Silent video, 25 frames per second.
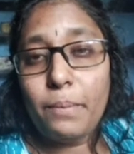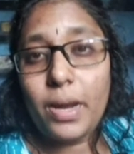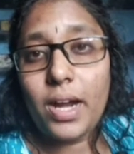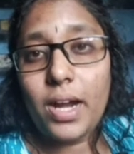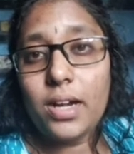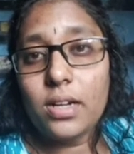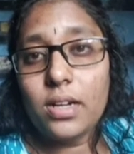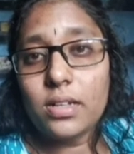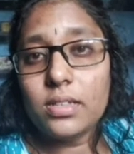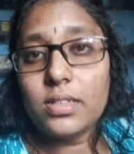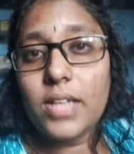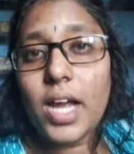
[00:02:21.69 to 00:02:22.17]

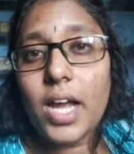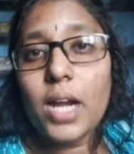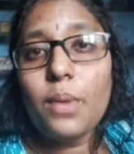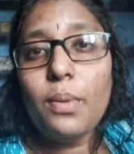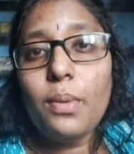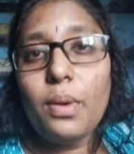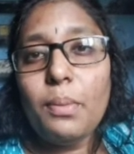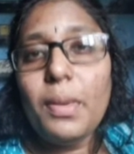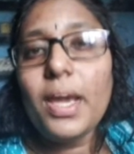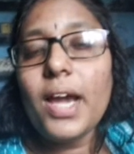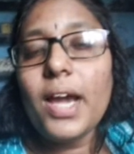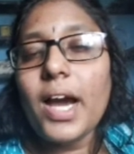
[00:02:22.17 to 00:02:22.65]
but
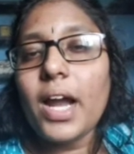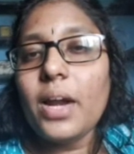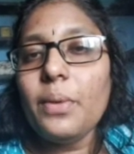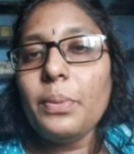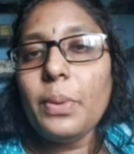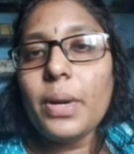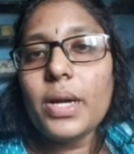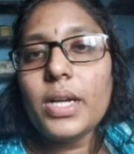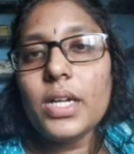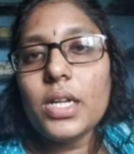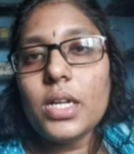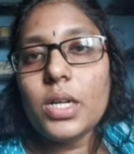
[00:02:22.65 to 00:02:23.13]
that will be
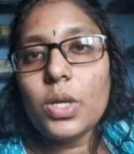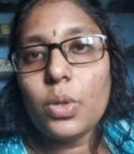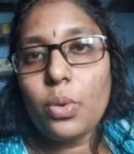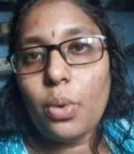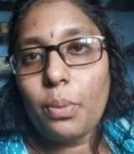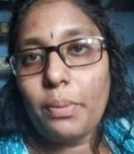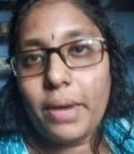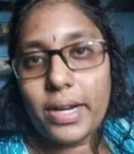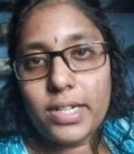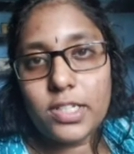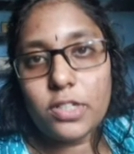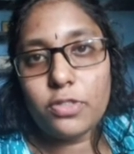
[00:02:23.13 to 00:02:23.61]
converted
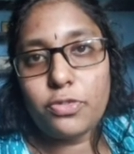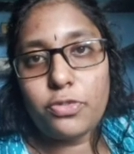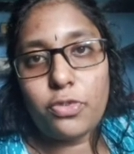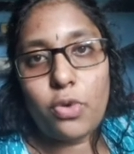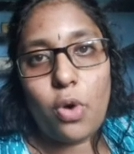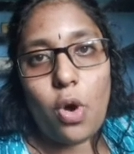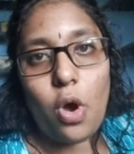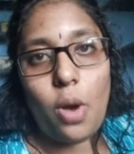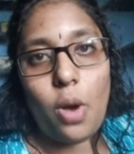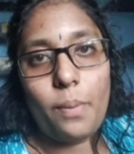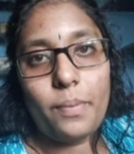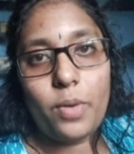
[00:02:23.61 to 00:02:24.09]
into a better
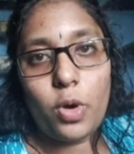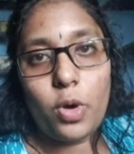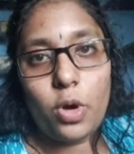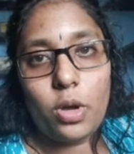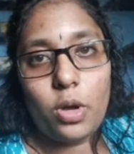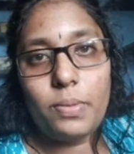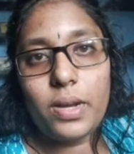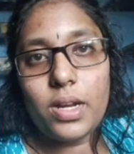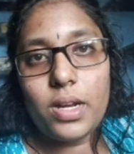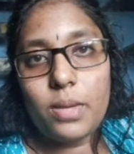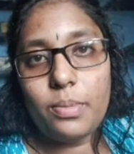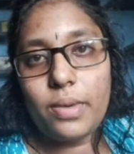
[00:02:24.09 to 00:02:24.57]
form
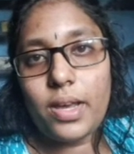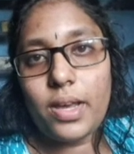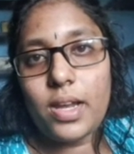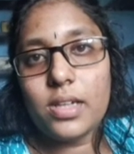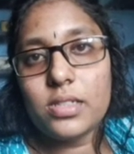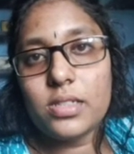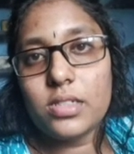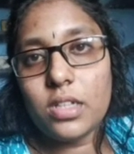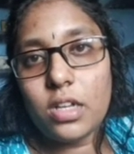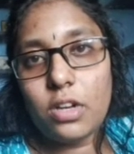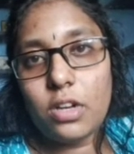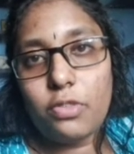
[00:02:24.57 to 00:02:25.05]
or better
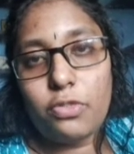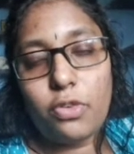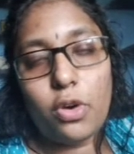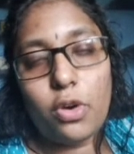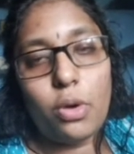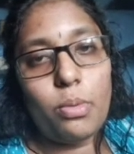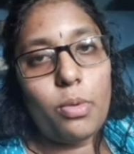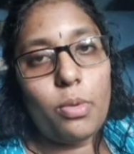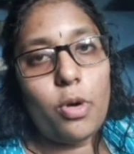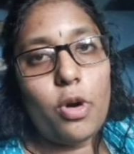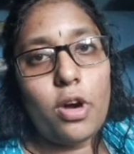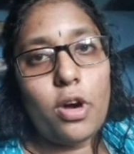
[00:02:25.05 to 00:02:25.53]
biological
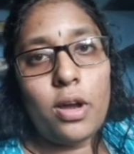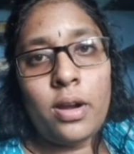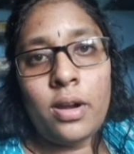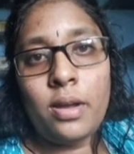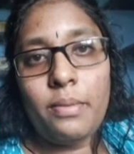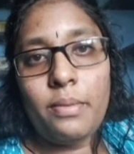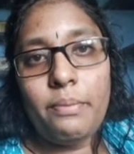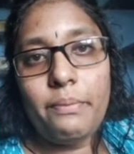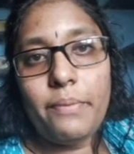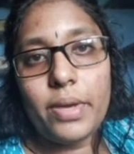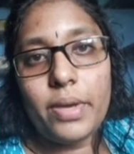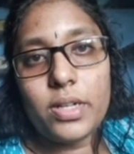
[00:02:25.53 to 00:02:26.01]
form
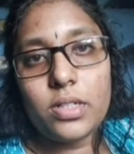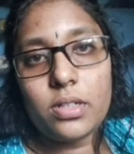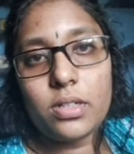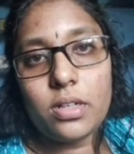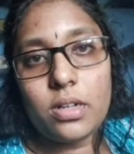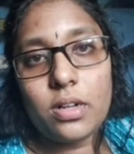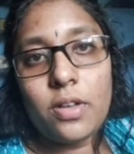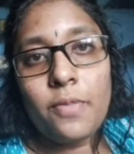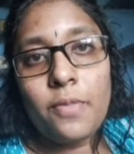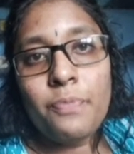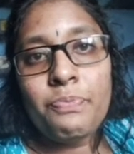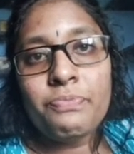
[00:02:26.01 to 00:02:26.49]
or a
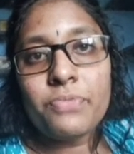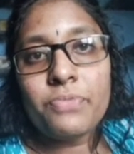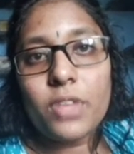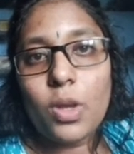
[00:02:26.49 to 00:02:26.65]
better